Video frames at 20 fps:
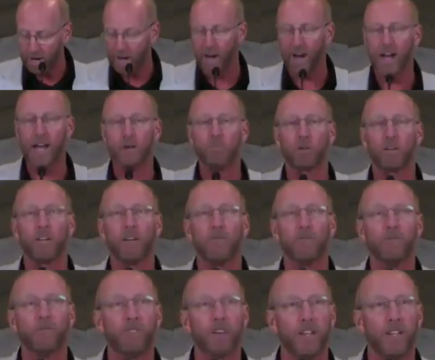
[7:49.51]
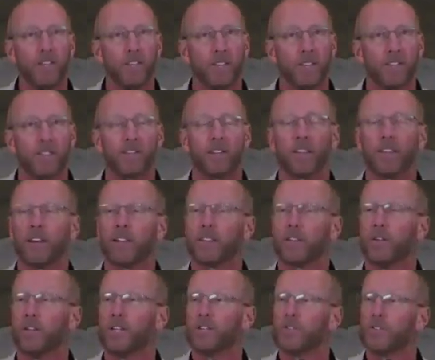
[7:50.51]
I am convinced that
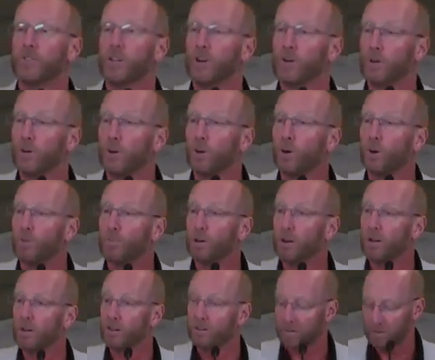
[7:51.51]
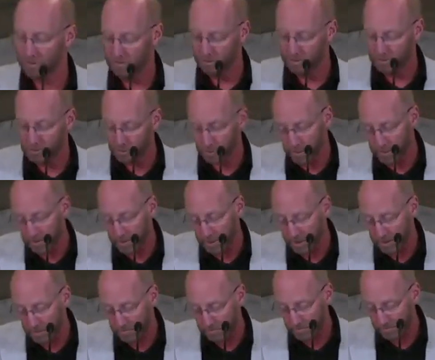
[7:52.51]
there is no hope. That's what he
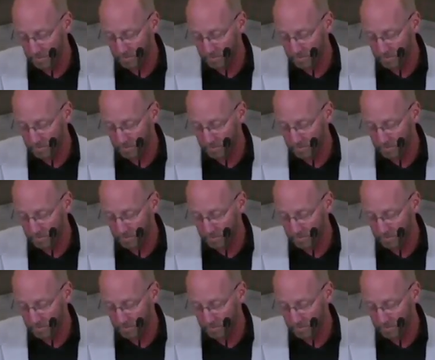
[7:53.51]
said.